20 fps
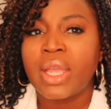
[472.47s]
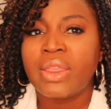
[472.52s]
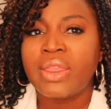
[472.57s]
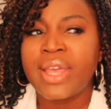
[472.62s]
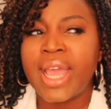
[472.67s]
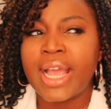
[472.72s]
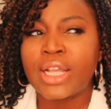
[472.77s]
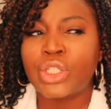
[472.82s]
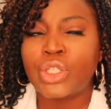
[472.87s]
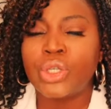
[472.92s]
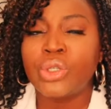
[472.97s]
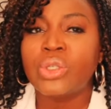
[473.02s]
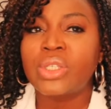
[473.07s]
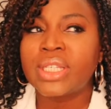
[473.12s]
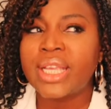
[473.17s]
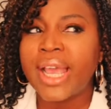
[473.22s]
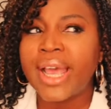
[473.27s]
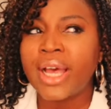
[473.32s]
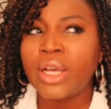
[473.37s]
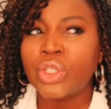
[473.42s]
that you
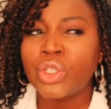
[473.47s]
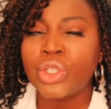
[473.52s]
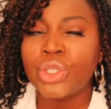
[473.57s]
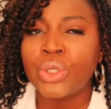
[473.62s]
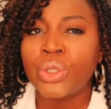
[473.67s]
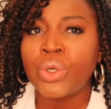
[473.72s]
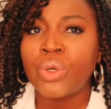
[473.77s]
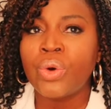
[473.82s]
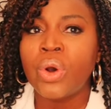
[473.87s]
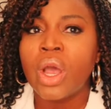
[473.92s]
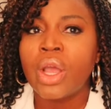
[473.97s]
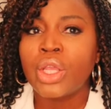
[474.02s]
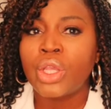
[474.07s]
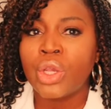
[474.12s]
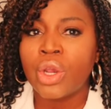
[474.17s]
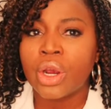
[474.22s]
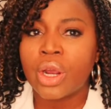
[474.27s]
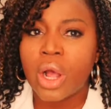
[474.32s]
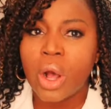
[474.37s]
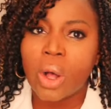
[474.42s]
schedule
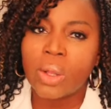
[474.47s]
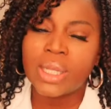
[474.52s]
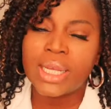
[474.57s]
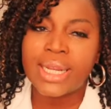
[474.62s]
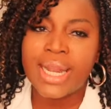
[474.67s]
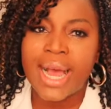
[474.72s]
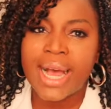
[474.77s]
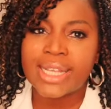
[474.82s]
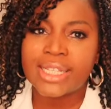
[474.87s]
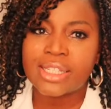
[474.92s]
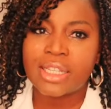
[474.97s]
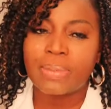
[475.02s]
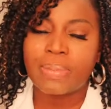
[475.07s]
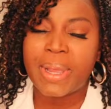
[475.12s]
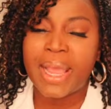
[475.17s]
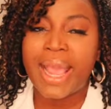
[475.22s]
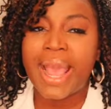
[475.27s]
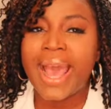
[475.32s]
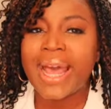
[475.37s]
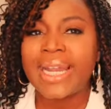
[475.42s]
your
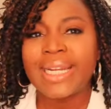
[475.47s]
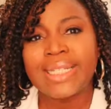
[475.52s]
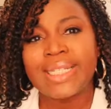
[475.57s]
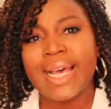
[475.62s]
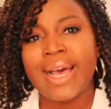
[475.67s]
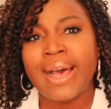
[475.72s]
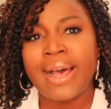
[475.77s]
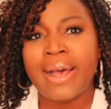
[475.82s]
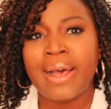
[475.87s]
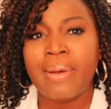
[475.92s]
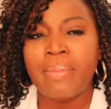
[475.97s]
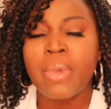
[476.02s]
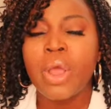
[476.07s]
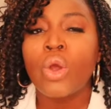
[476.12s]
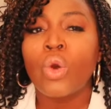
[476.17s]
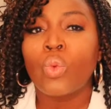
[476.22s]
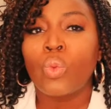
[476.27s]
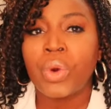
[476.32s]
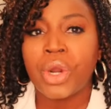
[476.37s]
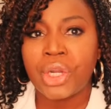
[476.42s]
colonoscopy at a time
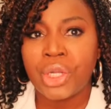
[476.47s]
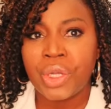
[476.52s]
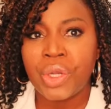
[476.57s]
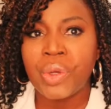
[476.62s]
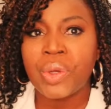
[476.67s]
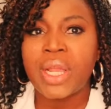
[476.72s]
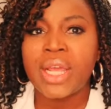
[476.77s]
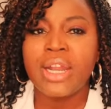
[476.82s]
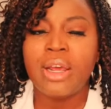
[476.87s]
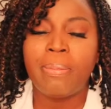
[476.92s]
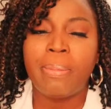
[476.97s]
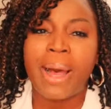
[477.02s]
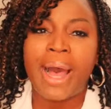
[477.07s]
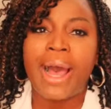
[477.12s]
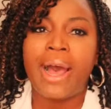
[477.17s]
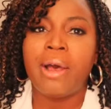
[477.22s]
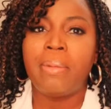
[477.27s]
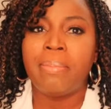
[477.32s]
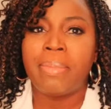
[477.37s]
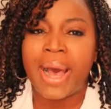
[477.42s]
where you can
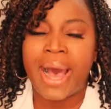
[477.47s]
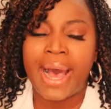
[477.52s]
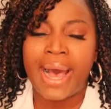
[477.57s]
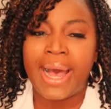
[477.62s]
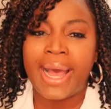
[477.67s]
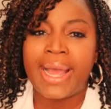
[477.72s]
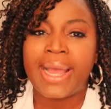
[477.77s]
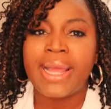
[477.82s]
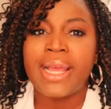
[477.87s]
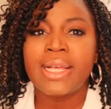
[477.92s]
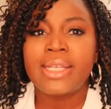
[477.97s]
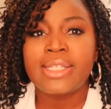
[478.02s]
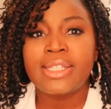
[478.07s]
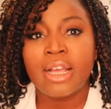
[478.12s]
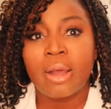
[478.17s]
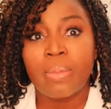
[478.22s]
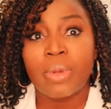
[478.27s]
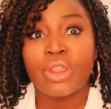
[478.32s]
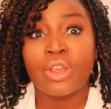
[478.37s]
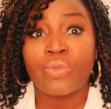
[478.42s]
abide by
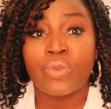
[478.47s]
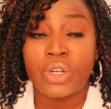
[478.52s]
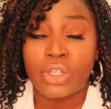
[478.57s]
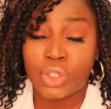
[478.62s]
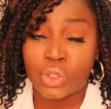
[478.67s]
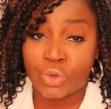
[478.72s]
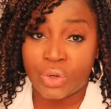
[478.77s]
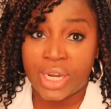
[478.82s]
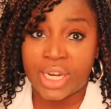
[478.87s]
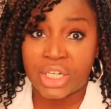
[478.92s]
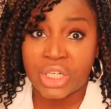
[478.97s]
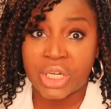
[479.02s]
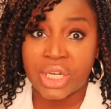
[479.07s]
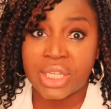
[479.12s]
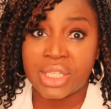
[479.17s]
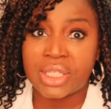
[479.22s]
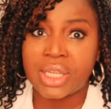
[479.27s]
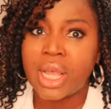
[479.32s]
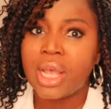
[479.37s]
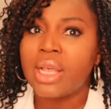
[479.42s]
some of the
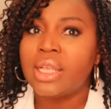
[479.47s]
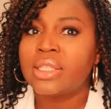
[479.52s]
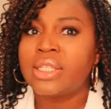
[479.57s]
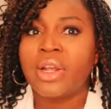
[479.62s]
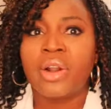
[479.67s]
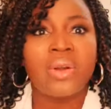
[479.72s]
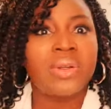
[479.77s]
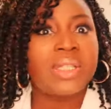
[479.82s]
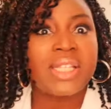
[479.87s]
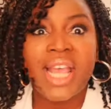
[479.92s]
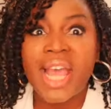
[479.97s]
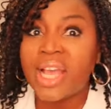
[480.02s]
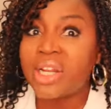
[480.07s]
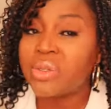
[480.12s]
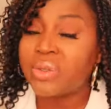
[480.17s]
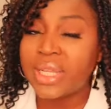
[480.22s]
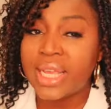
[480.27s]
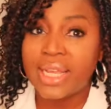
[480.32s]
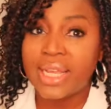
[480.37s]
restrictions. So don't schedule